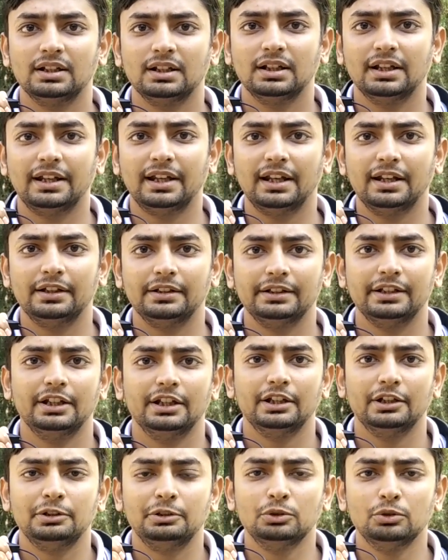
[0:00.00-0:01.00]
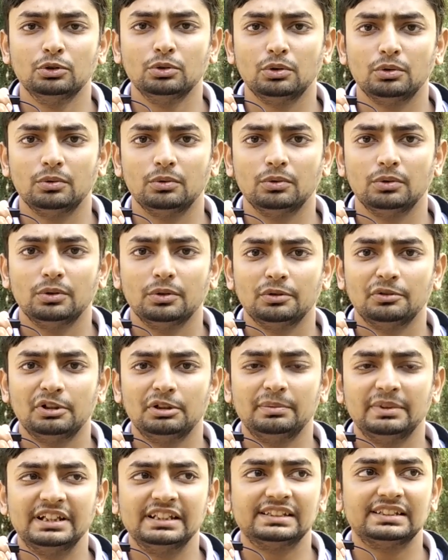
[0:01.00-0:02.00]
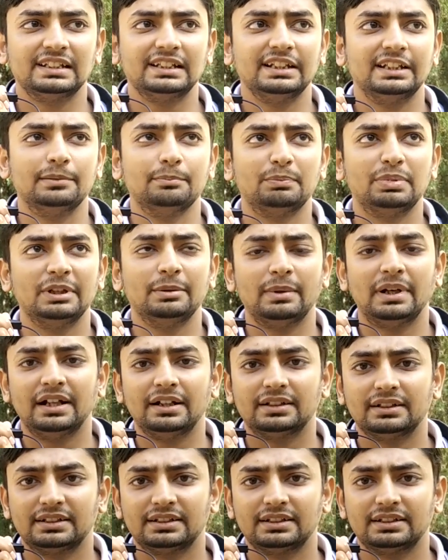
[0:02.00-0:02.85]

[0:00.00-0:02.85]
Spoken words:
and you will be easily implement